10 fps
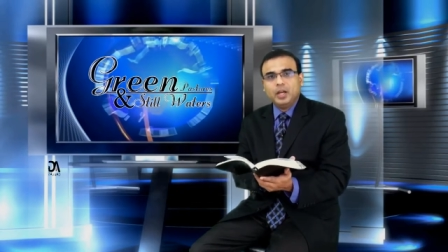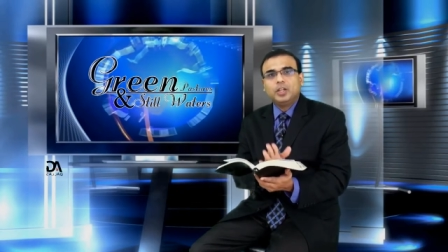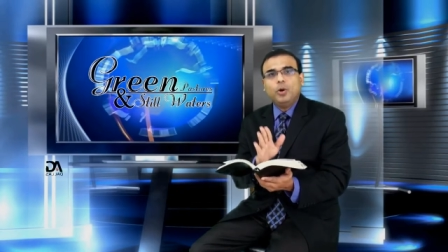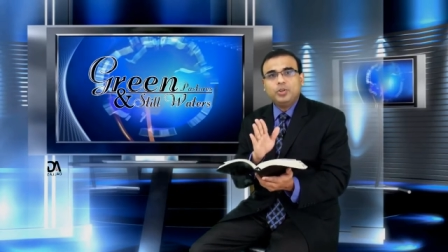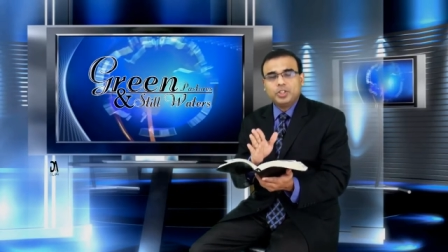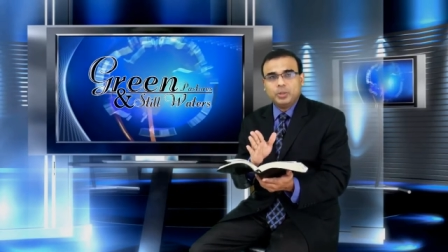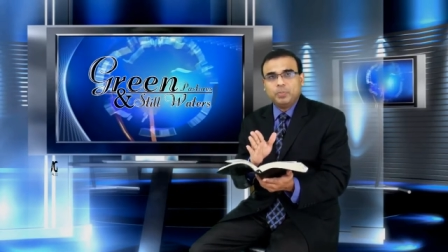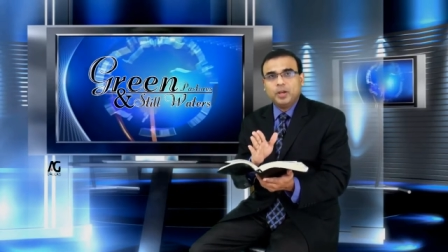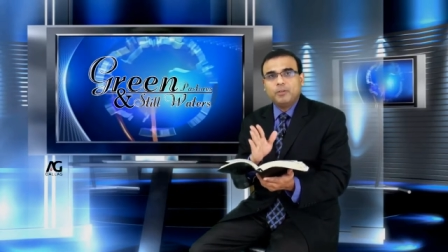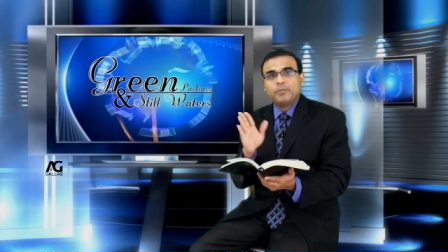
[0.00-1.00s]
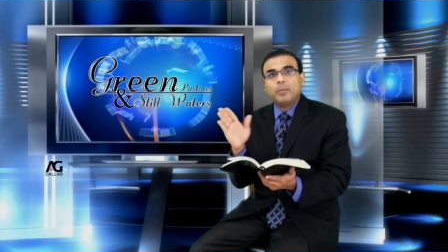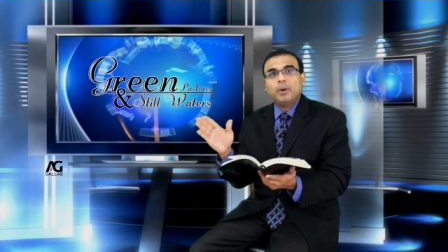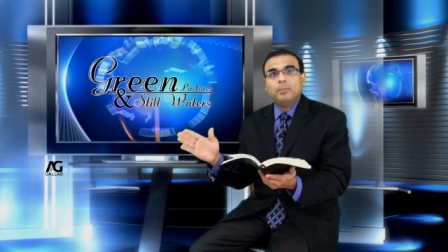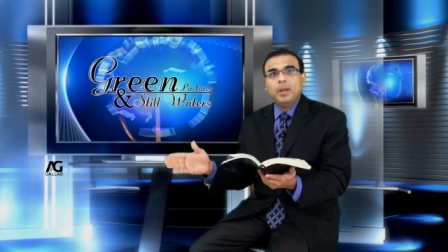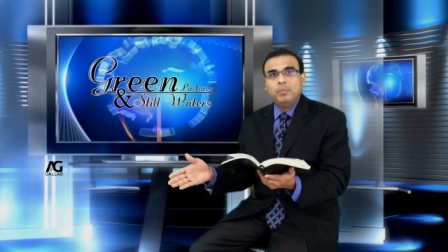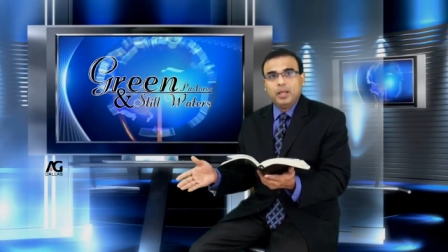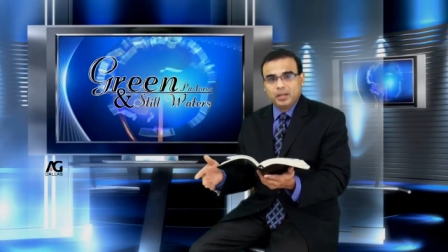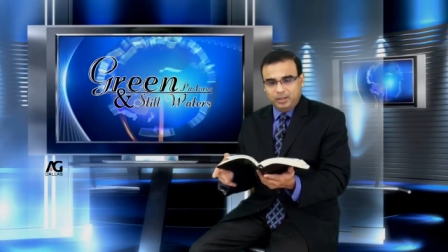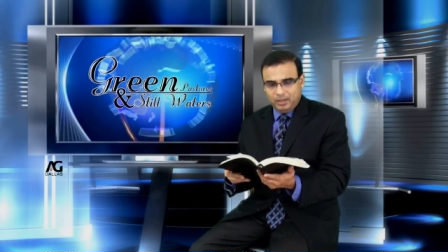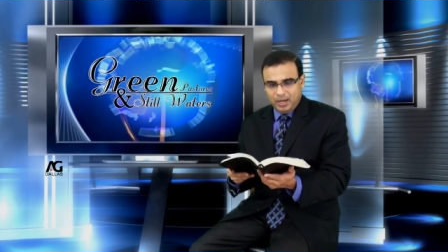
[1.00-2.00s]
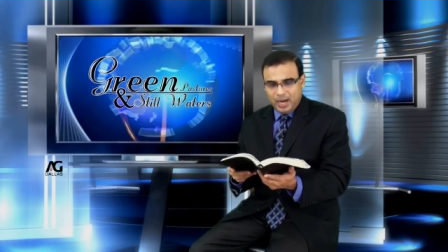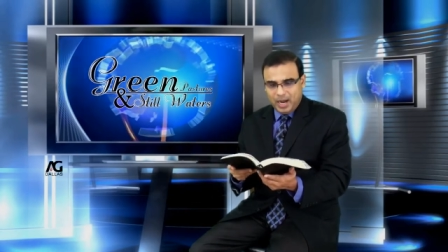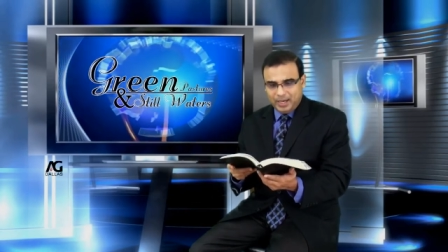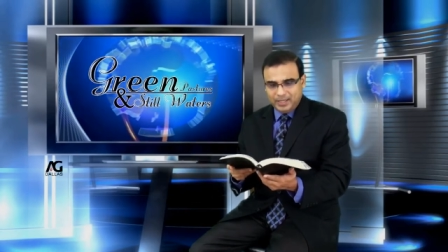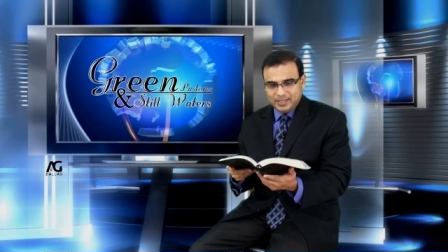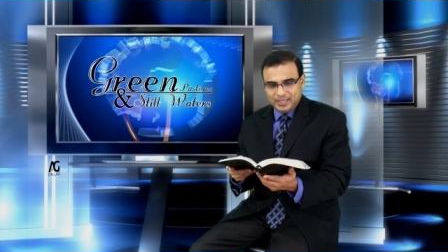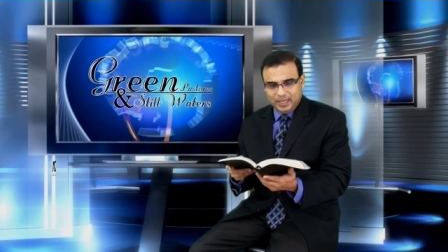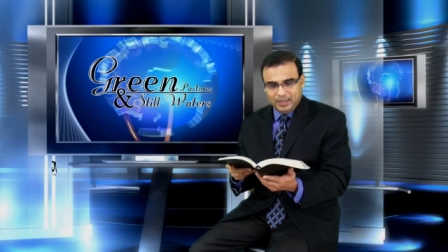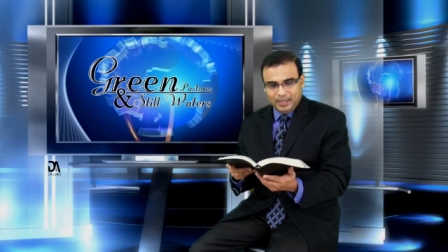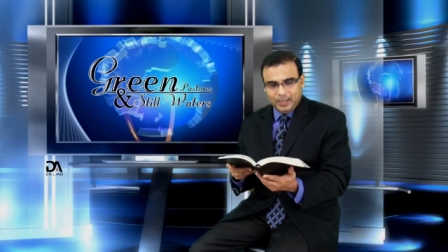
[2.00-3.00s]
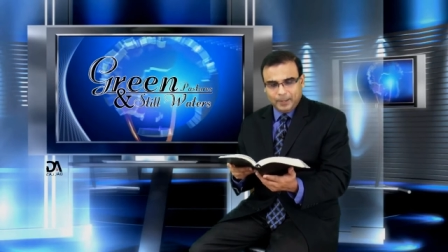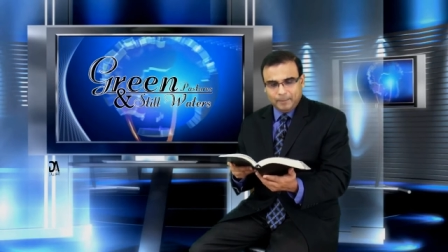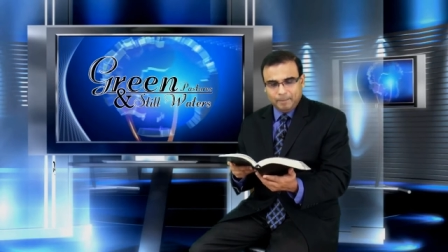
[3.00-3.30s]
courtship from a biblical understanding.